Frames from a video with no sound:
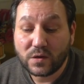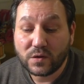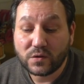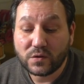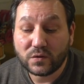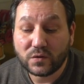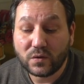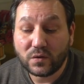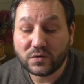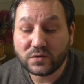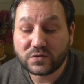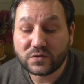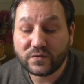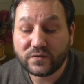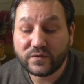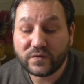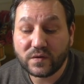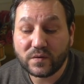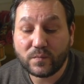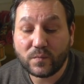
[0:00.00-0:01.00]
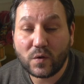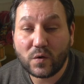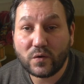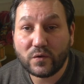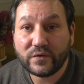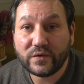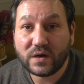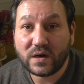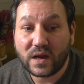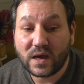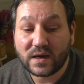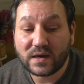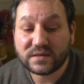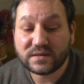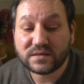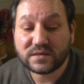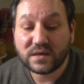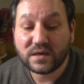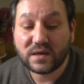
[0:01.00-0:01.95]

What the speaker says: You'll also feel more relaxed